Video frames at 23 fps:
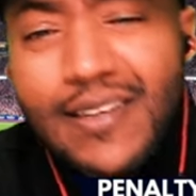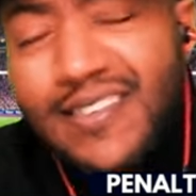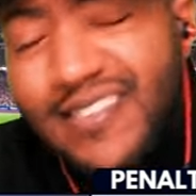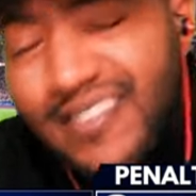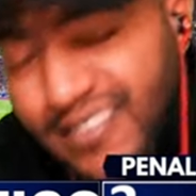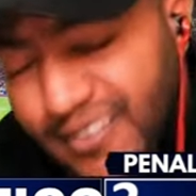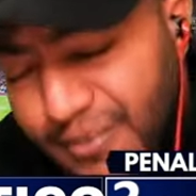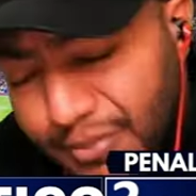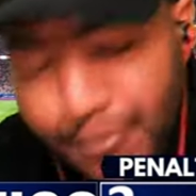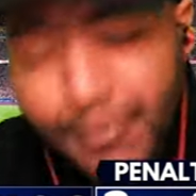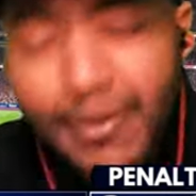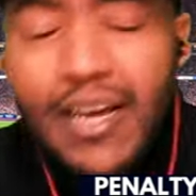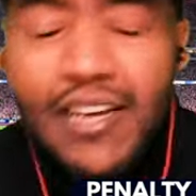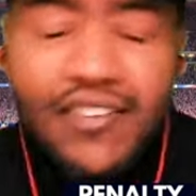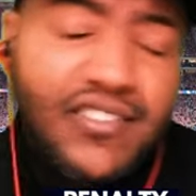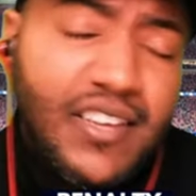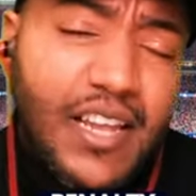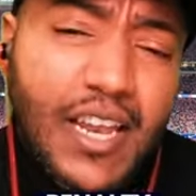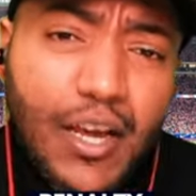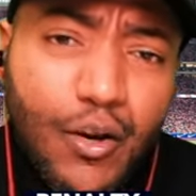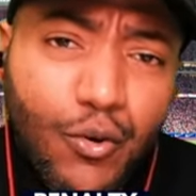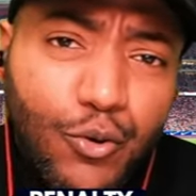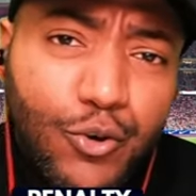Smash
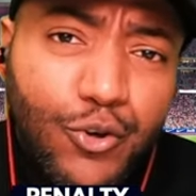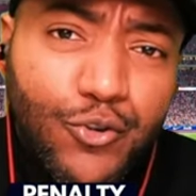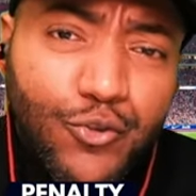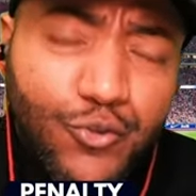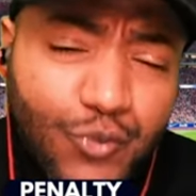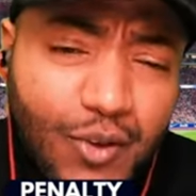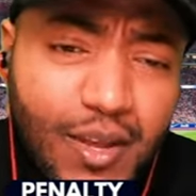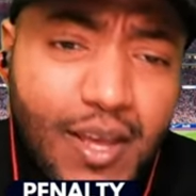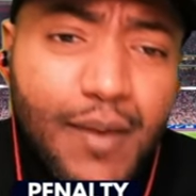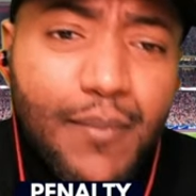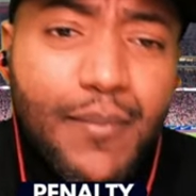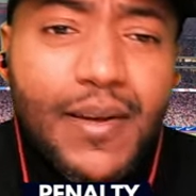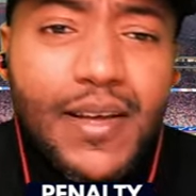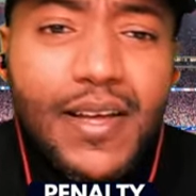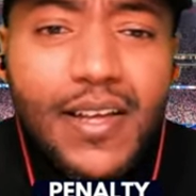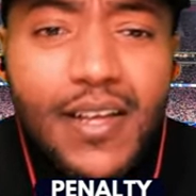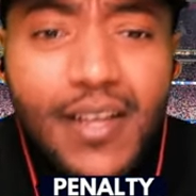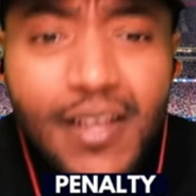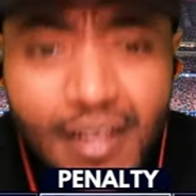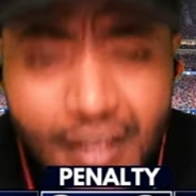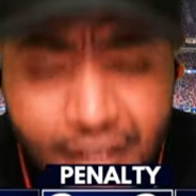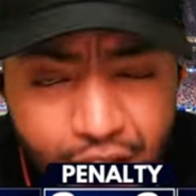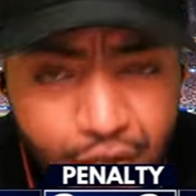a like on the stream
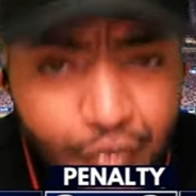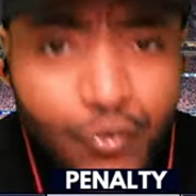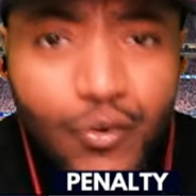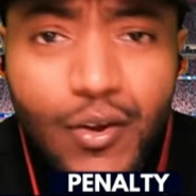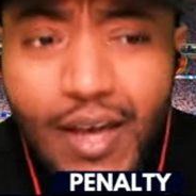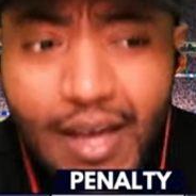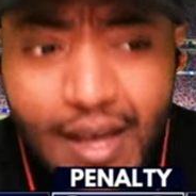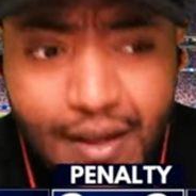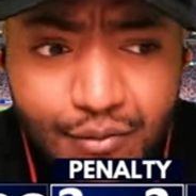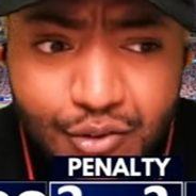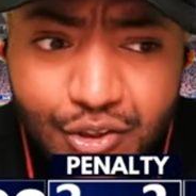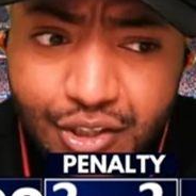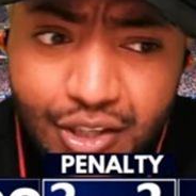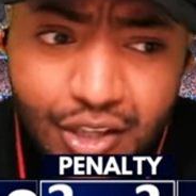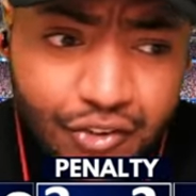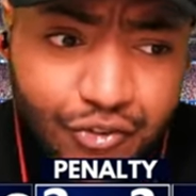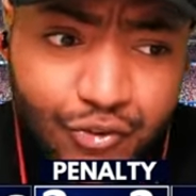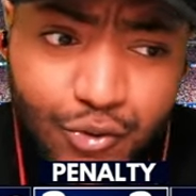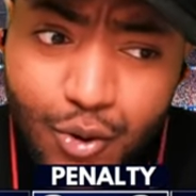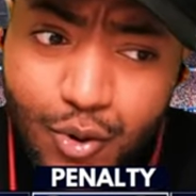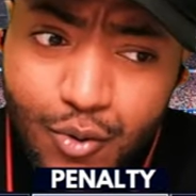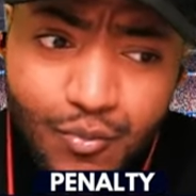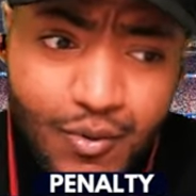if you haven't done
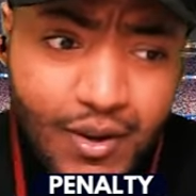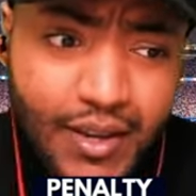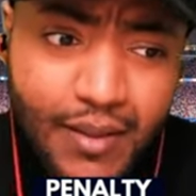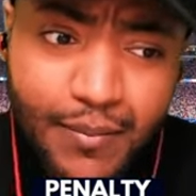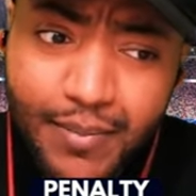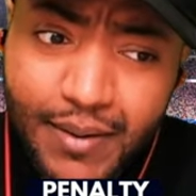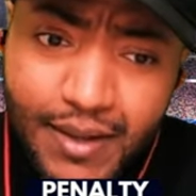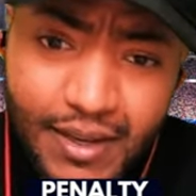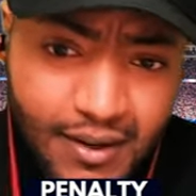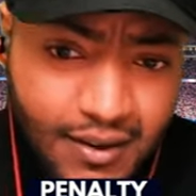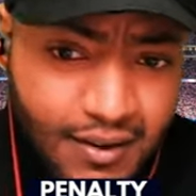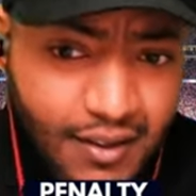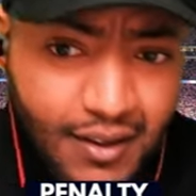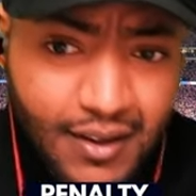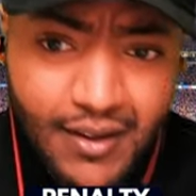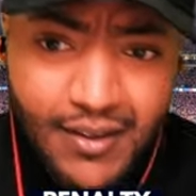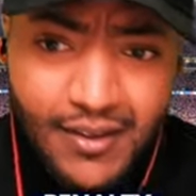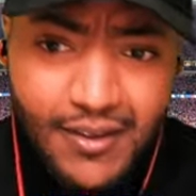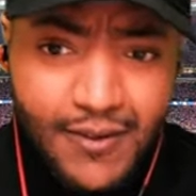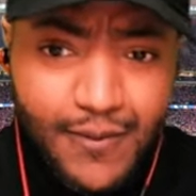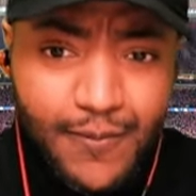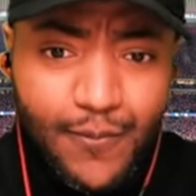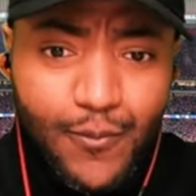so already. But
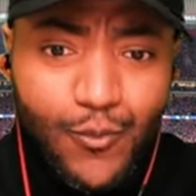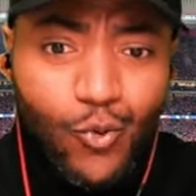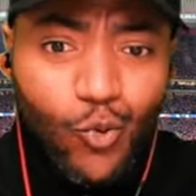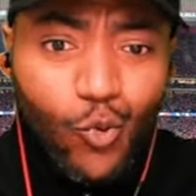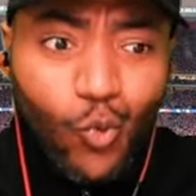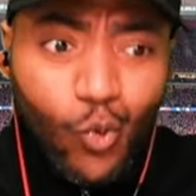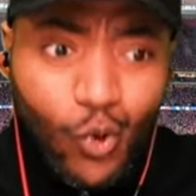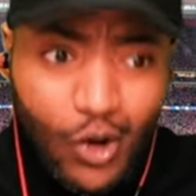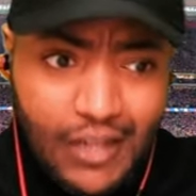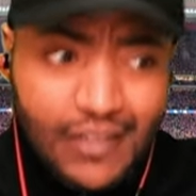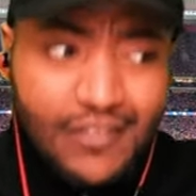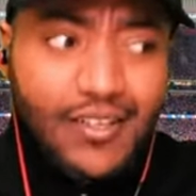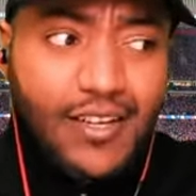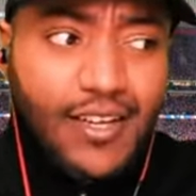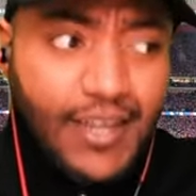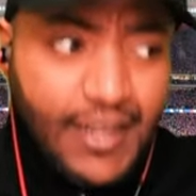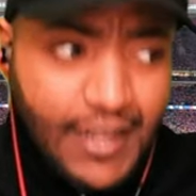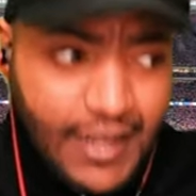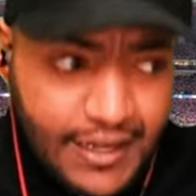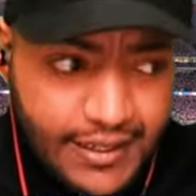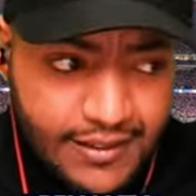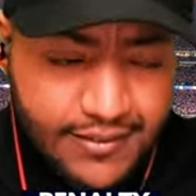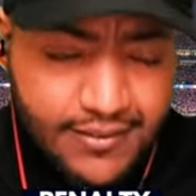look, what a
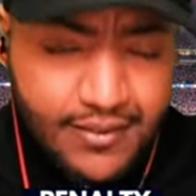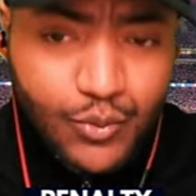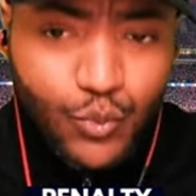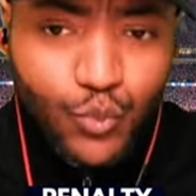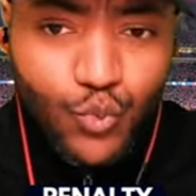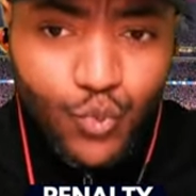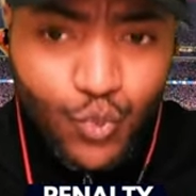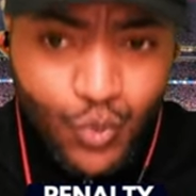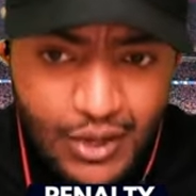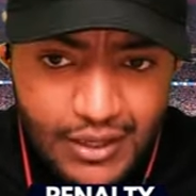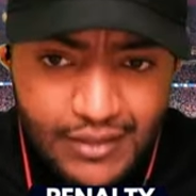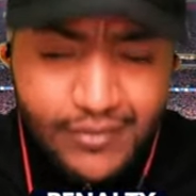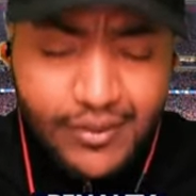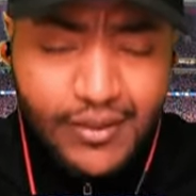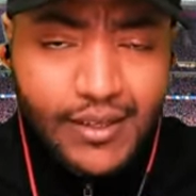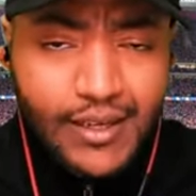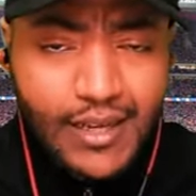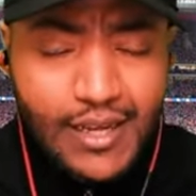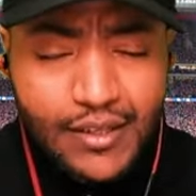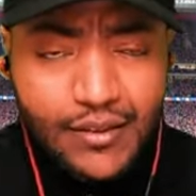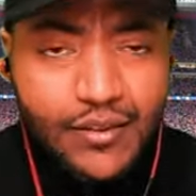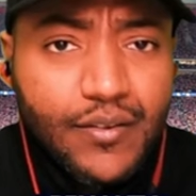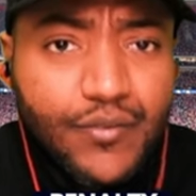night. What a
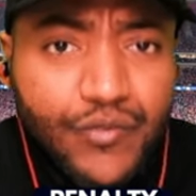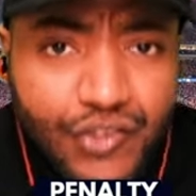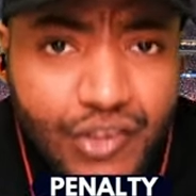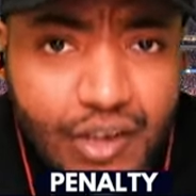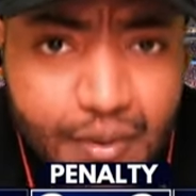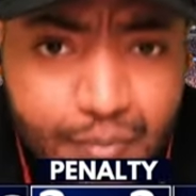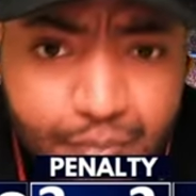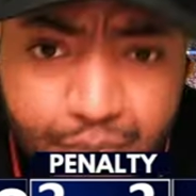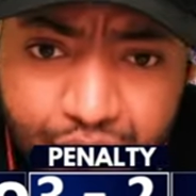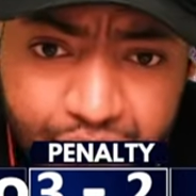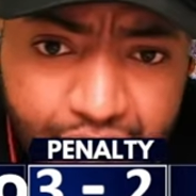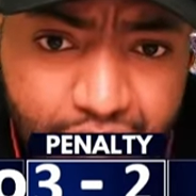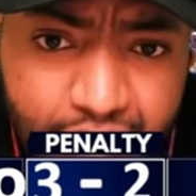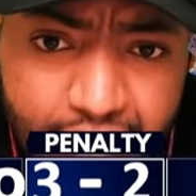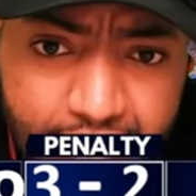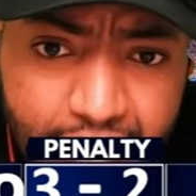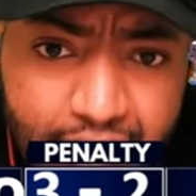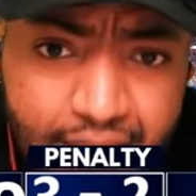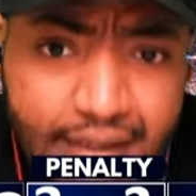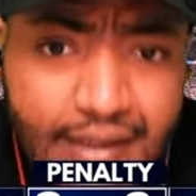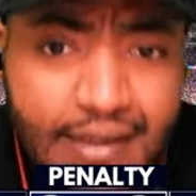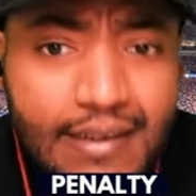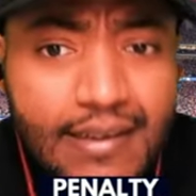night of Champions
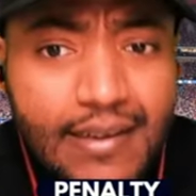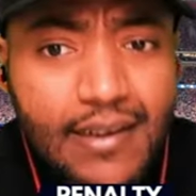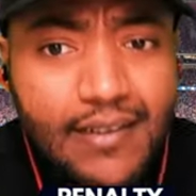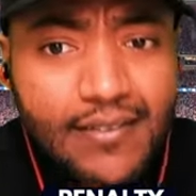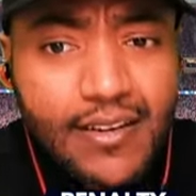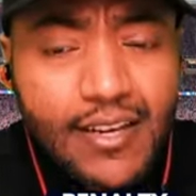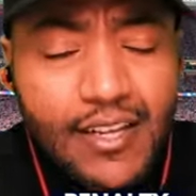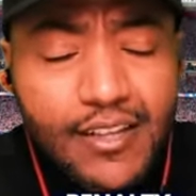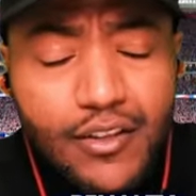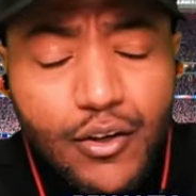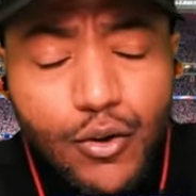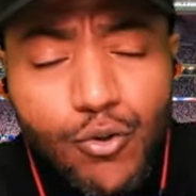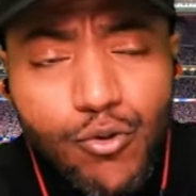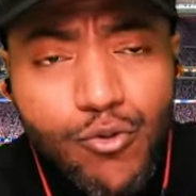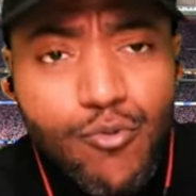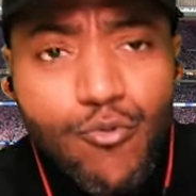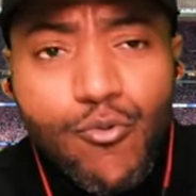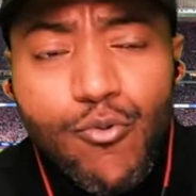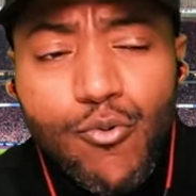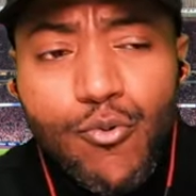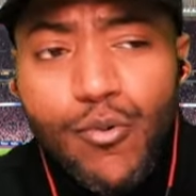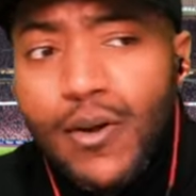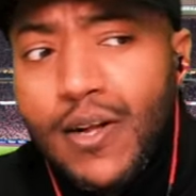League. Atletico
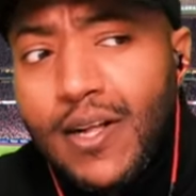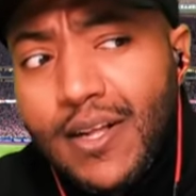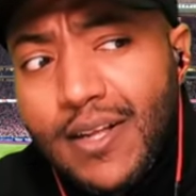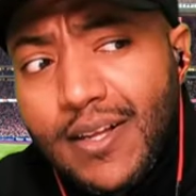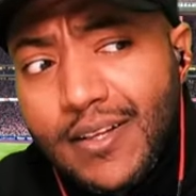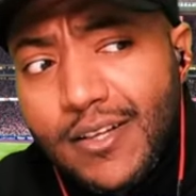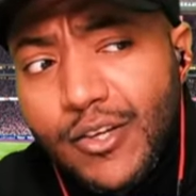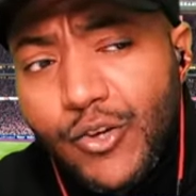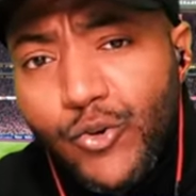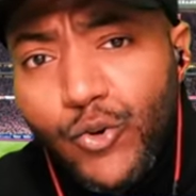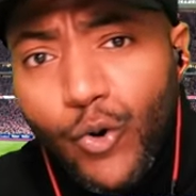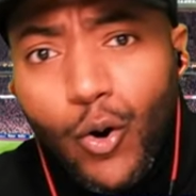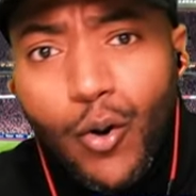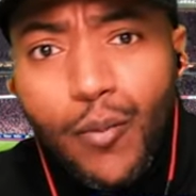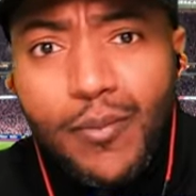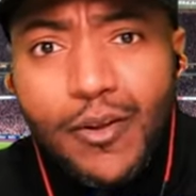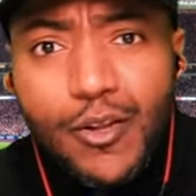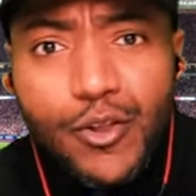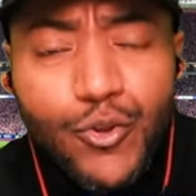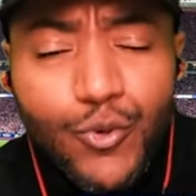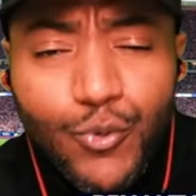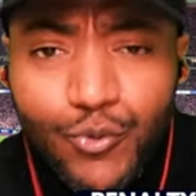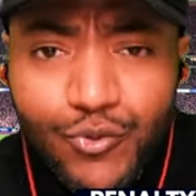through,
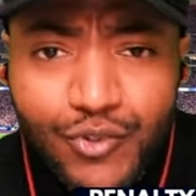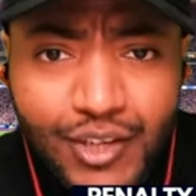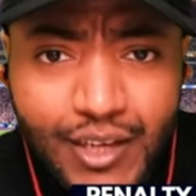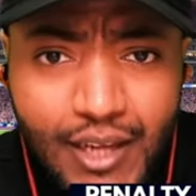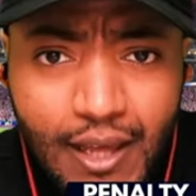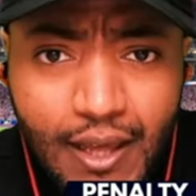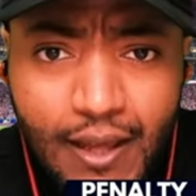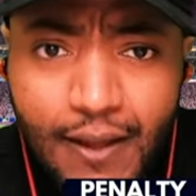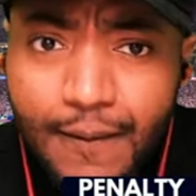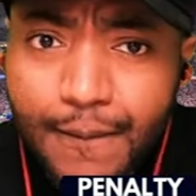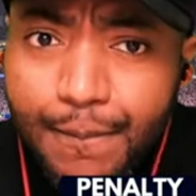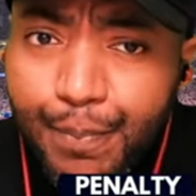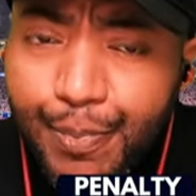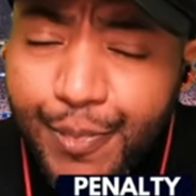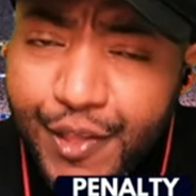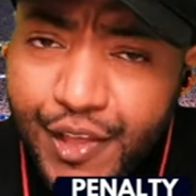Dortmund through today.